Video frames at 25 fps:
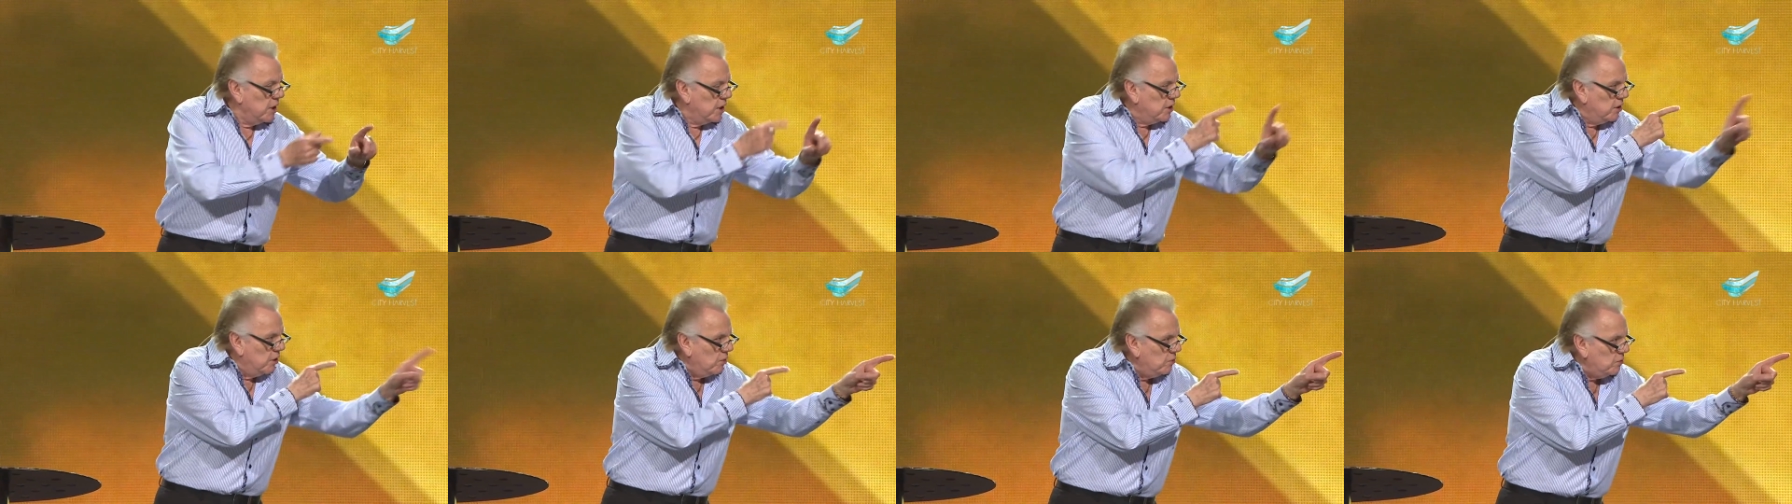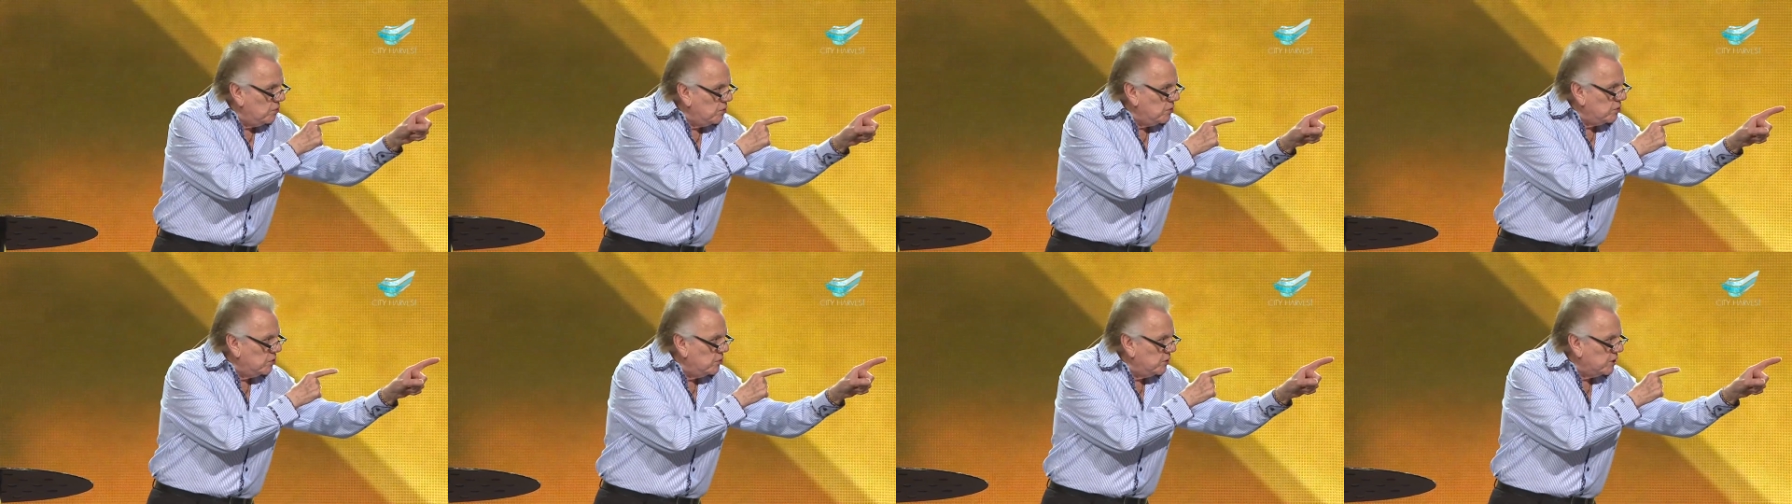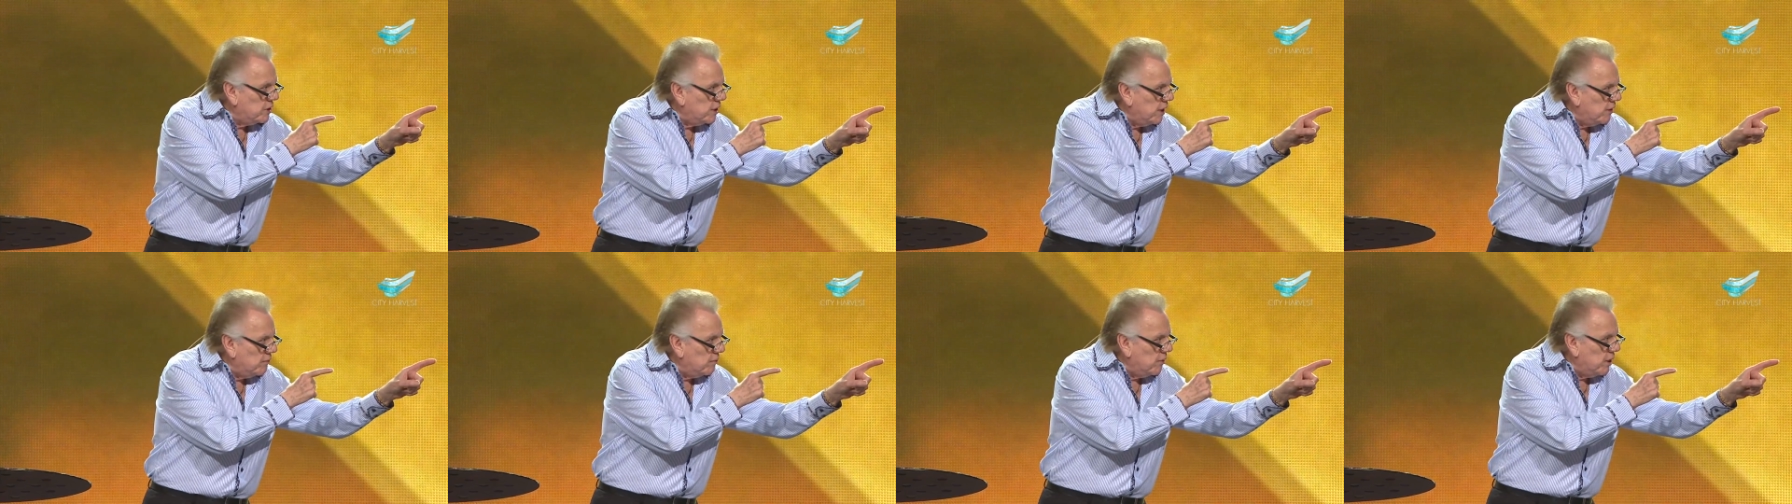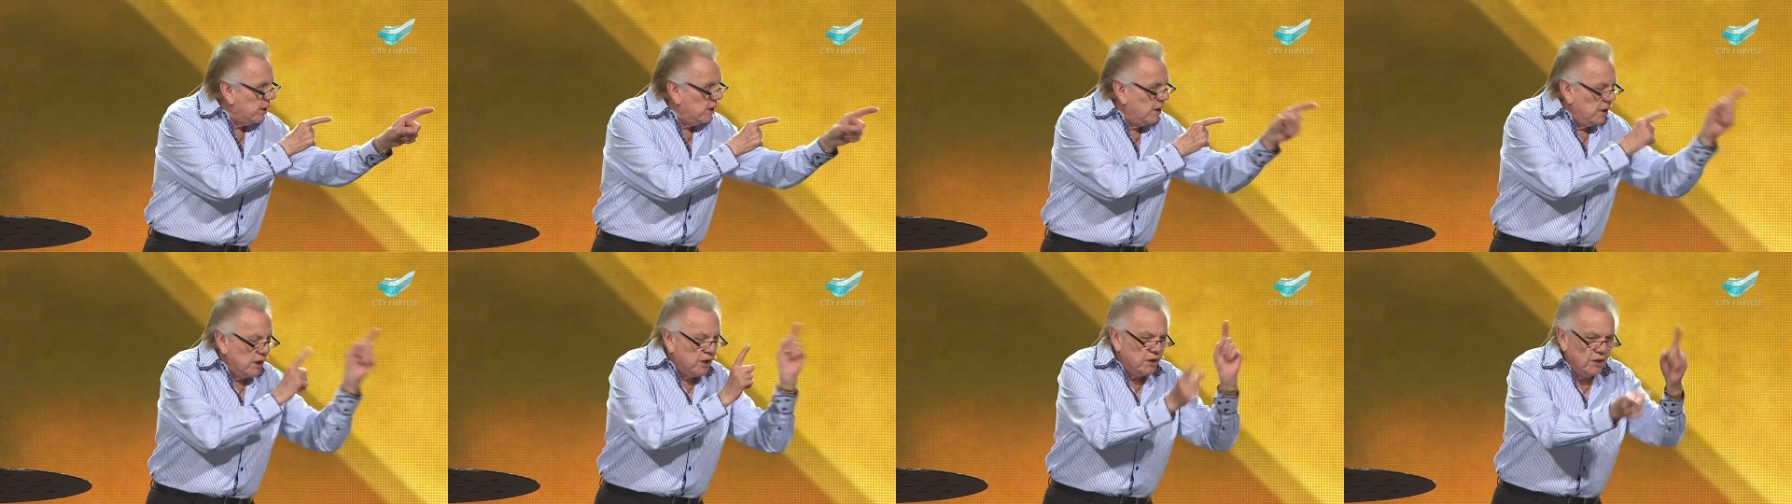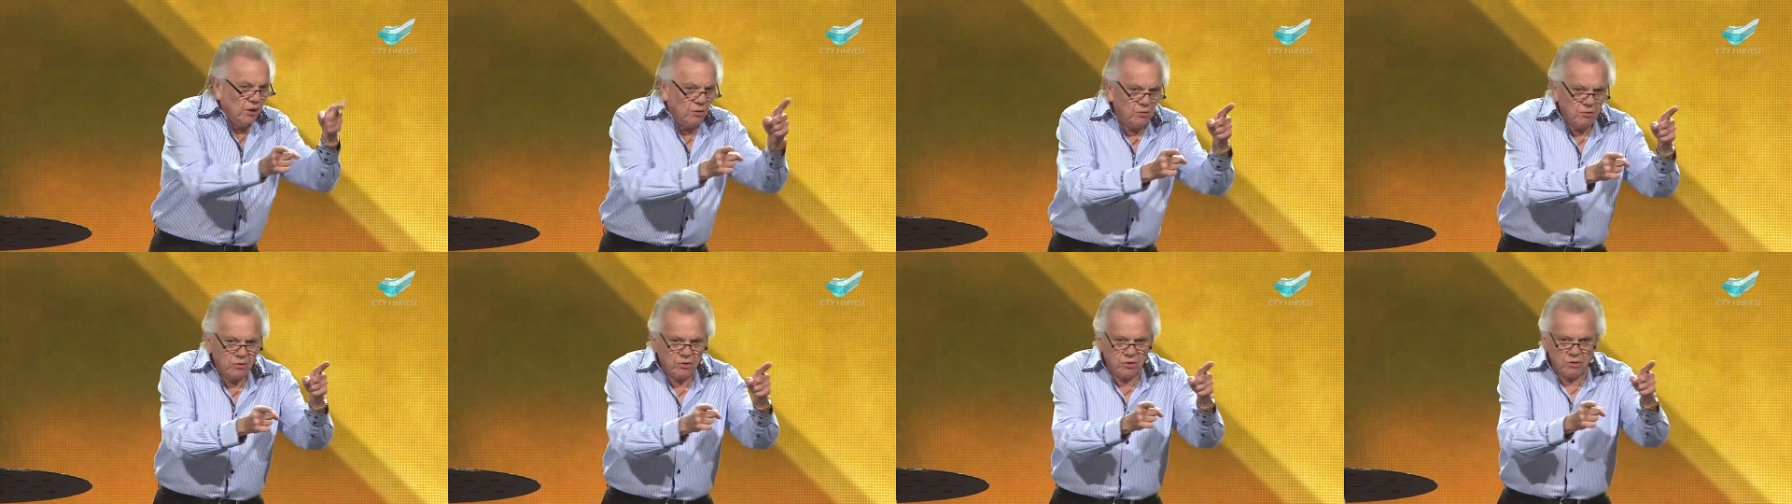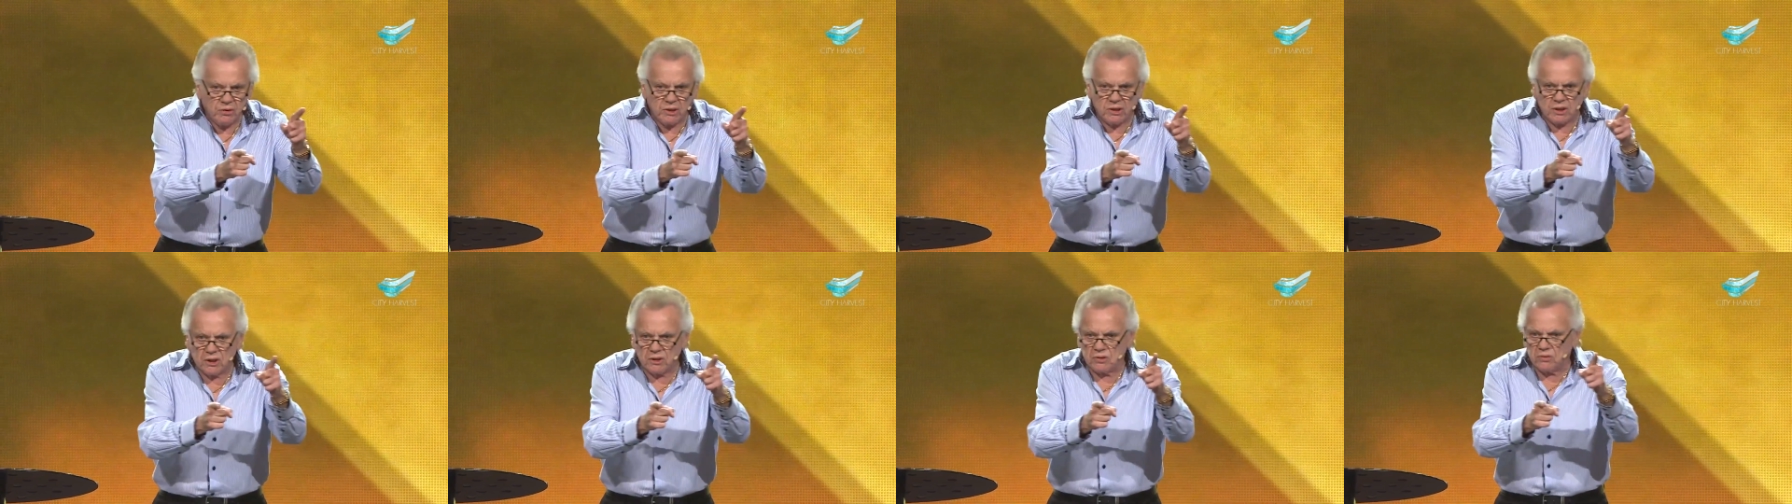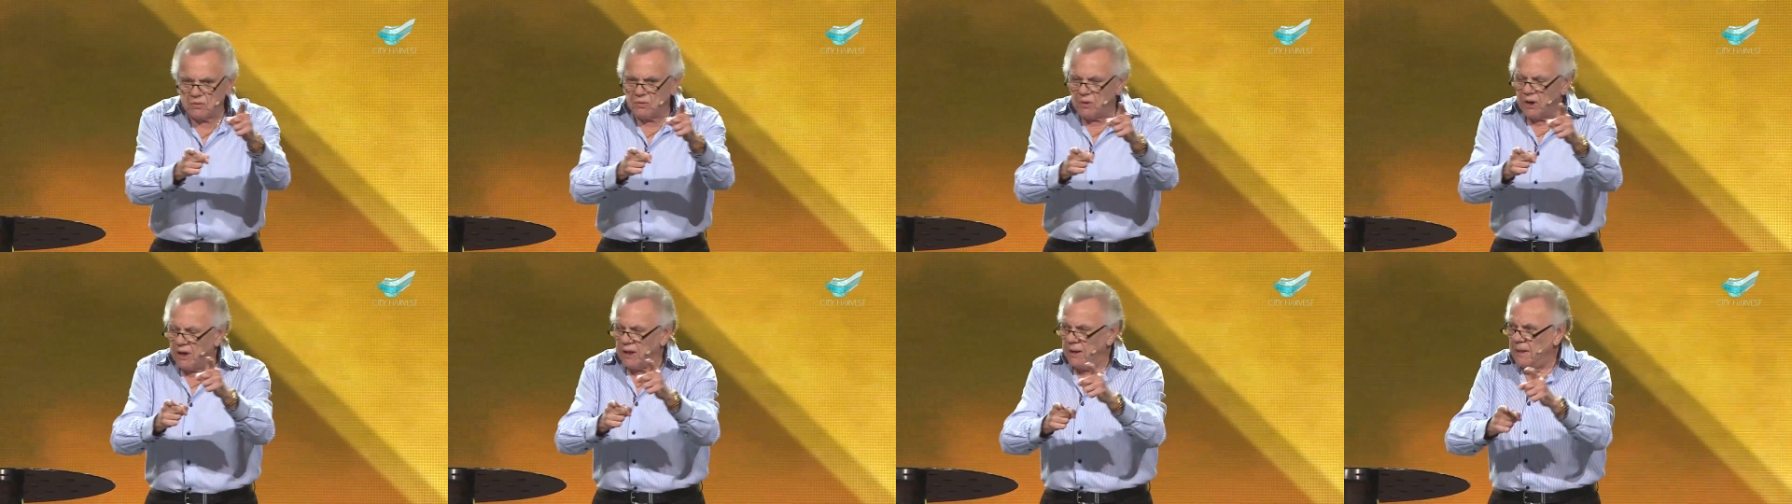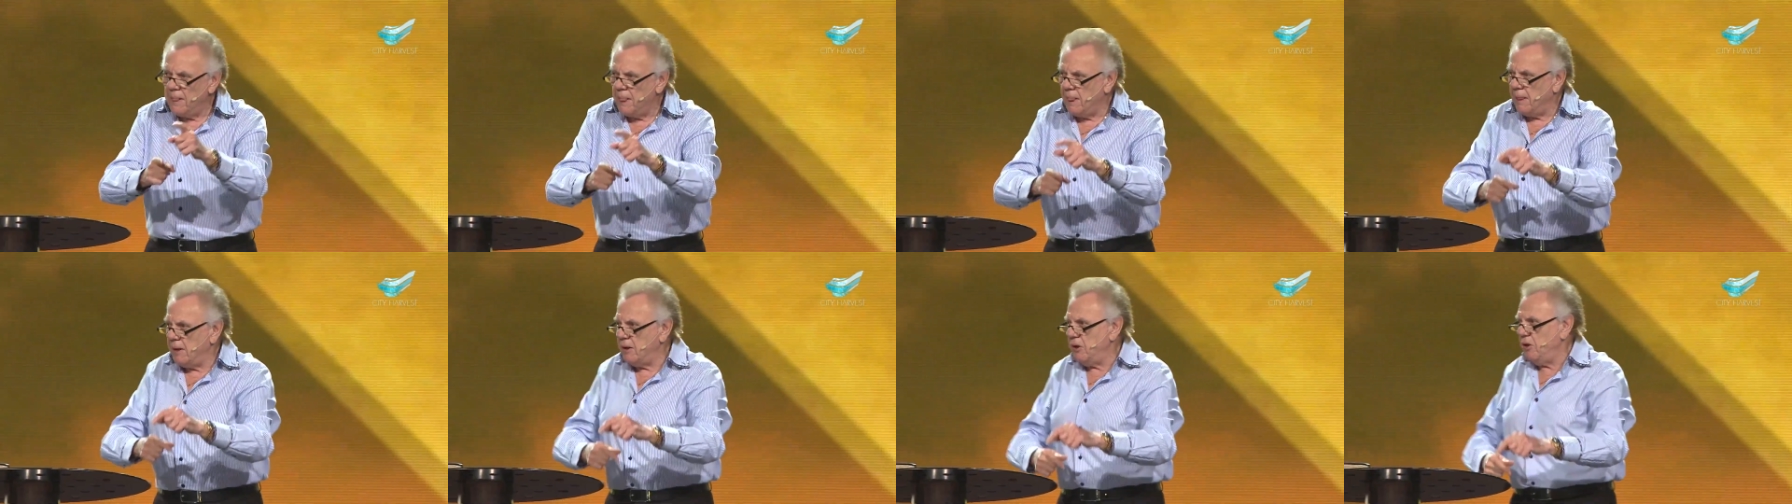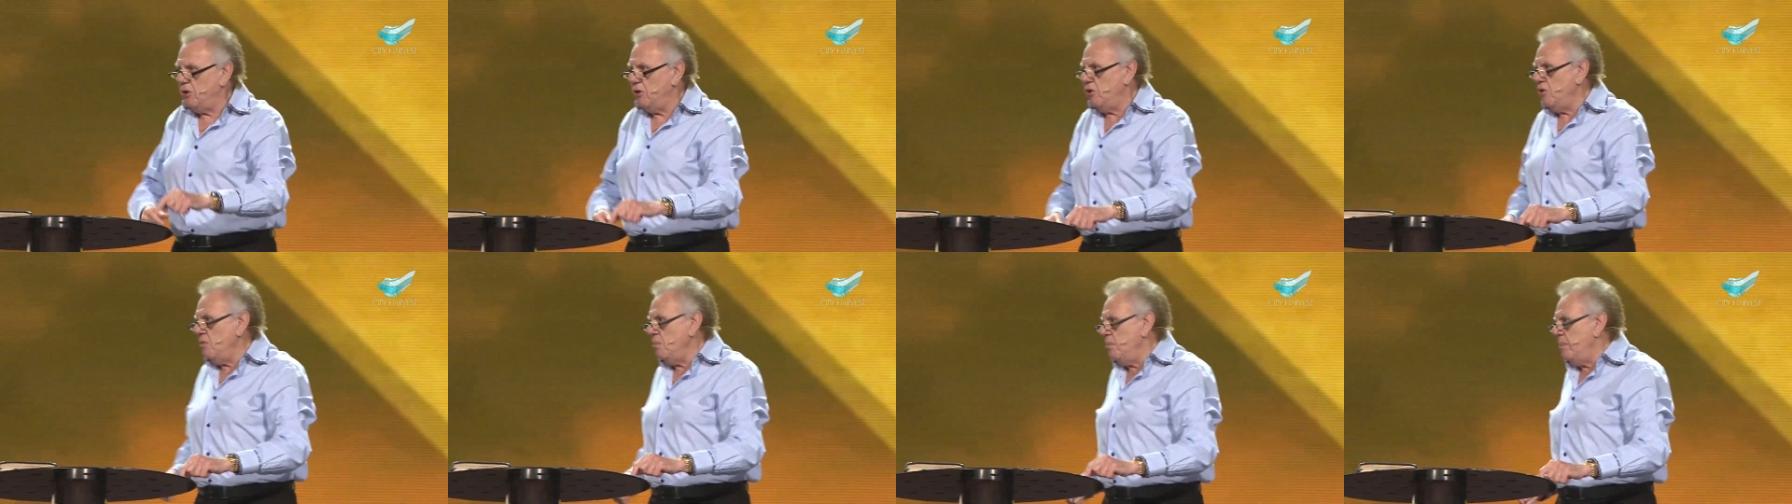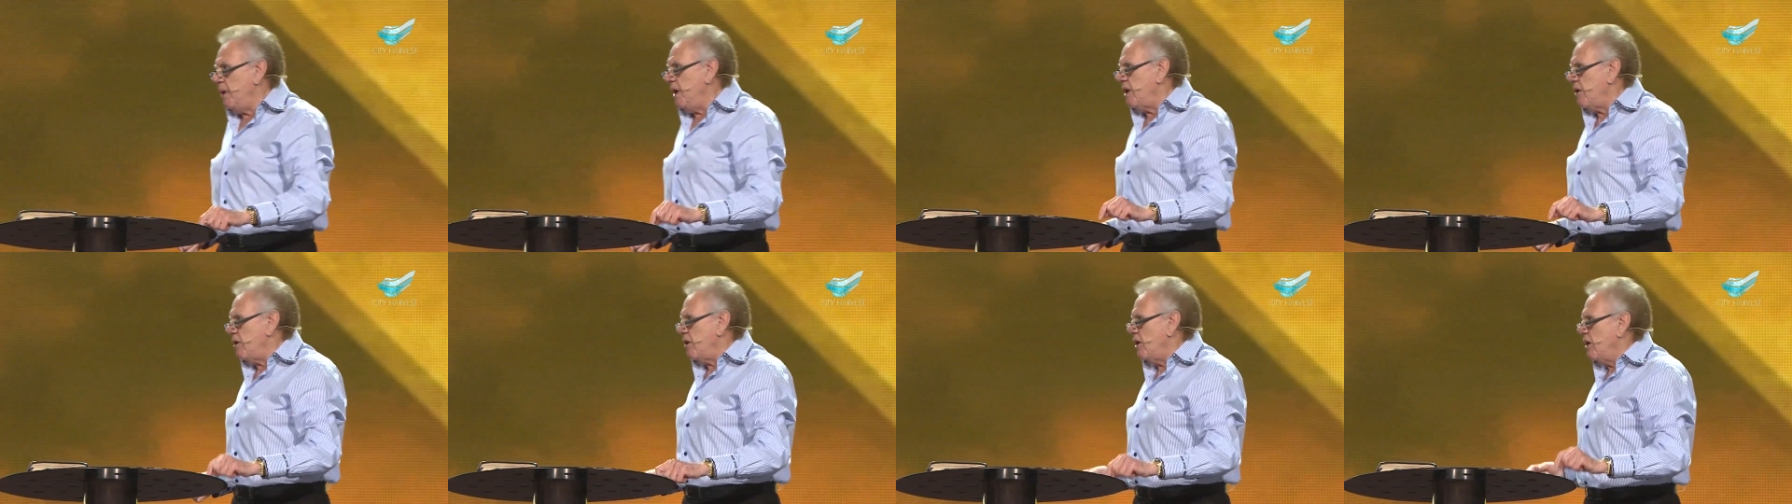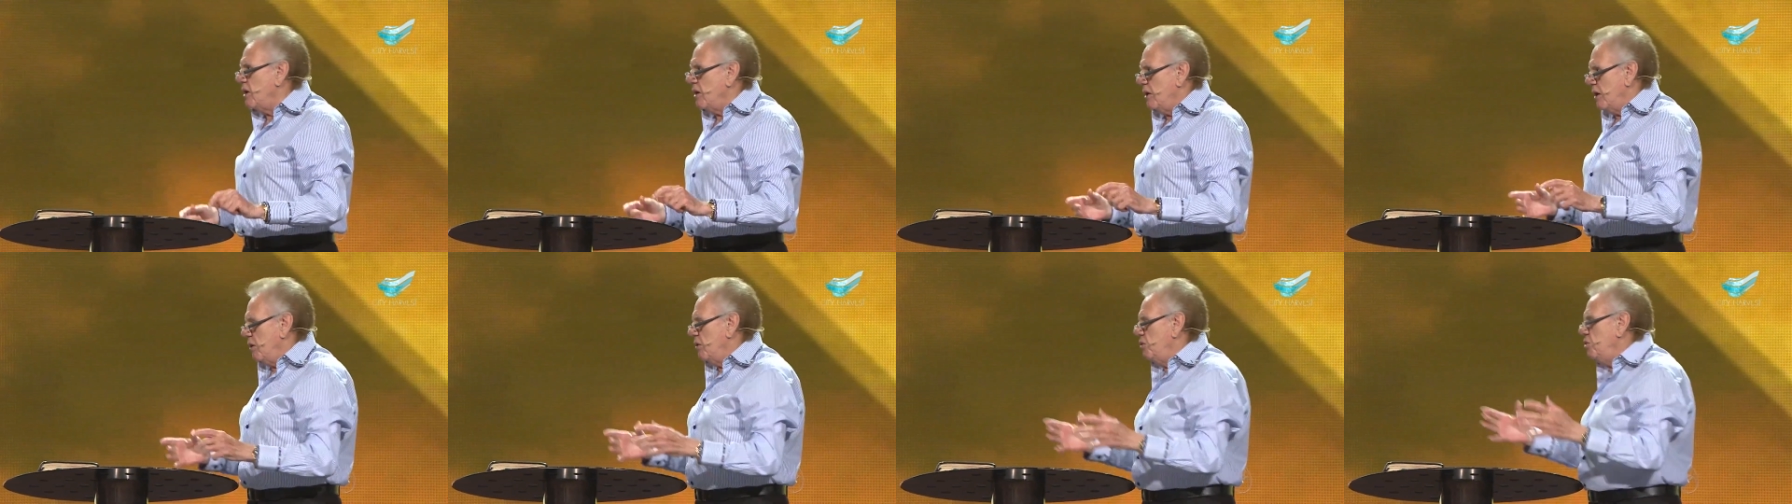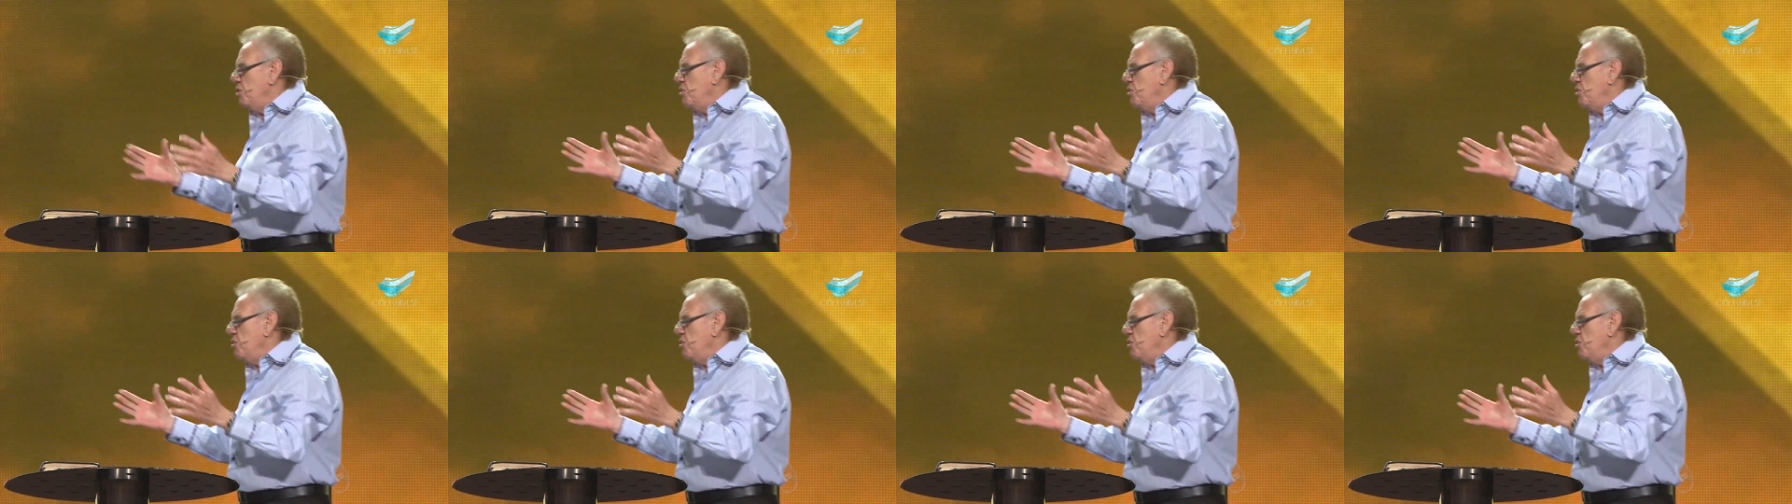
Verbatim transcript: Nope, do it that way. Nope, do it this way. You better, uh, oh,